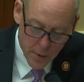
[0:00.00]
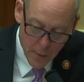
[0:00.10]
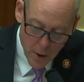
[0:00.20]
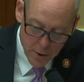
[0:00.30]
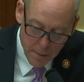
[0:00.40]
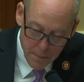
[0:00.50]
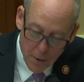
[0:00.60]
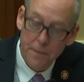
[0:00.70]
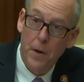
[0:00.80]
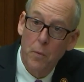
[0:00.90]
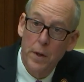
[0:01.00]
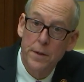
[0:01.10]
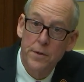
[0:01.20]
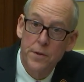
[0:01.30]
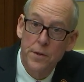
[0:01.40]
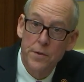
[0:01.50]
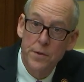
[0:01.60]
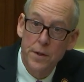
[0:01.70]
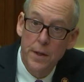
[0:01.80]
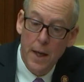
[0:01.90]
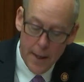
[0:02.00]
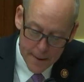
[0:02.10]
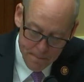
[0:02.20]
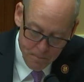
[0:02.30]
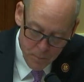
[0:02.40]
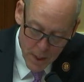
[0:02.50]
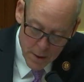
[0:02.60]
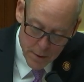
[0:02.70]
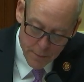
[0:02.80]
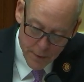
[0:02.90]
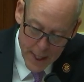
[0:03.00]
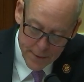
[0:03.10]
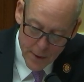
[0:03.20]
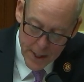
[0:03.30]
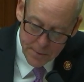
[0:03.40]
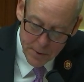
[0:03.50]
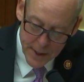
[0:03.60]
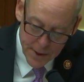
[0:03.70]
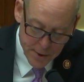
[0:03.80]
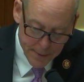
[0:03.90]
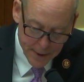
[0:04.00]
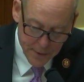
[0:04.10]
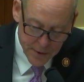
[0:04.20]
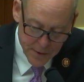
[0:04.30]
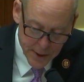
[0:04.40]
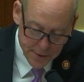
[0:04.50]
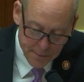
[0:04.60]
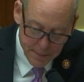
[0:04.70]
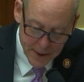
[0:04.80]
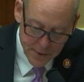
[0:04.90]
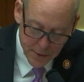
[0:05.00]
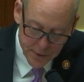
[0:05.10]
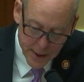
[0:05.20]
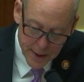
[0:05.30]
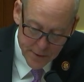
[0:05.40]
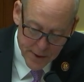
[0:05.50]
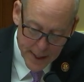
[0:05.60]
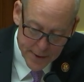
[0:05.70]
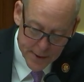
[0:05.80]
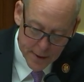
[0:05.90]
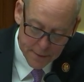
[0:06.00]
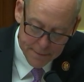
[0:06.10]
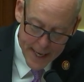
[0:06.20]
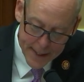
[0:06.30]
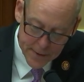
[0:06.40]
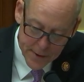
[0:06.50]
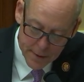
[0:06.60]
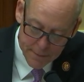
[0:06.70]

So I welcome both of our witnesses today to provide their expertise about the disease of measles and insights into the facts